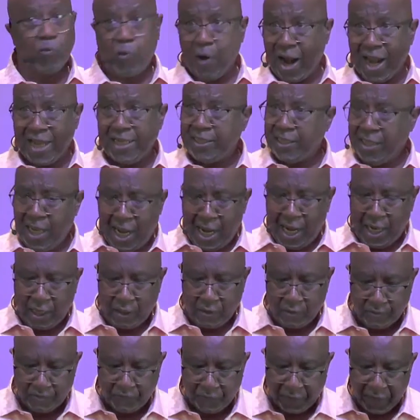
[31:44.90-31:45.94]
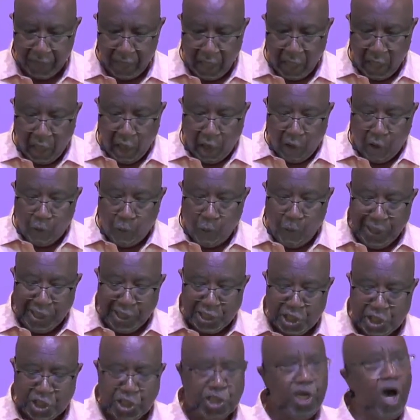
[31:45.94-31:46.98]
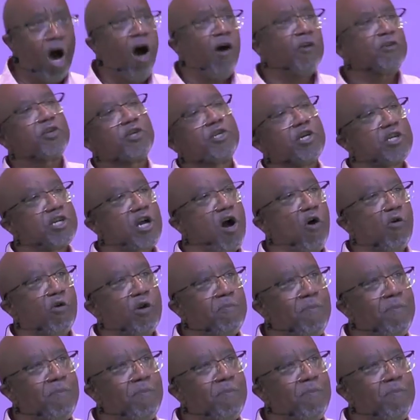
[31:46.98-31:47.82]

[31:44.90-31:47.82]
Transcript: right now. We sought to go to